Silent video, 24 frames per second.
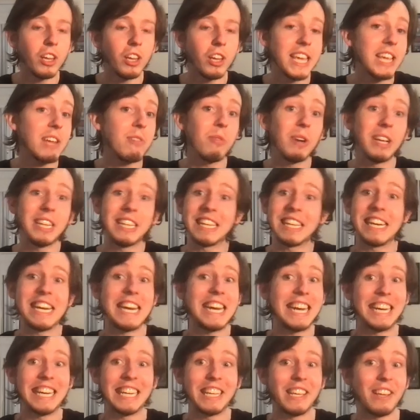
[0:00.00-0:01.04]
he really
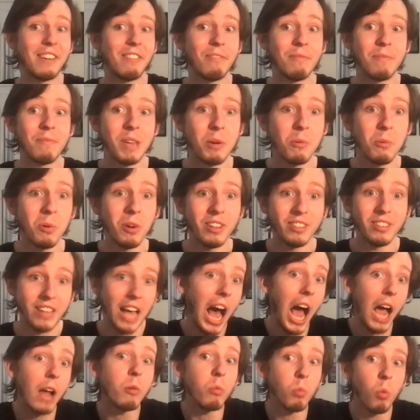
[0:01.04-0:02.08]
needed to give me was,
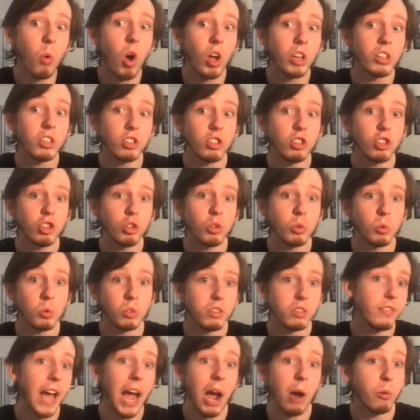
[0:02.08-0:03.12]
I want to
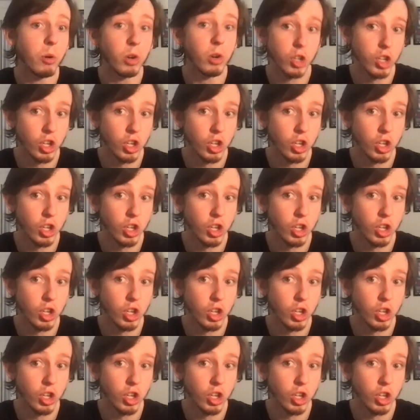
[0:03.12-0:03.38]
devour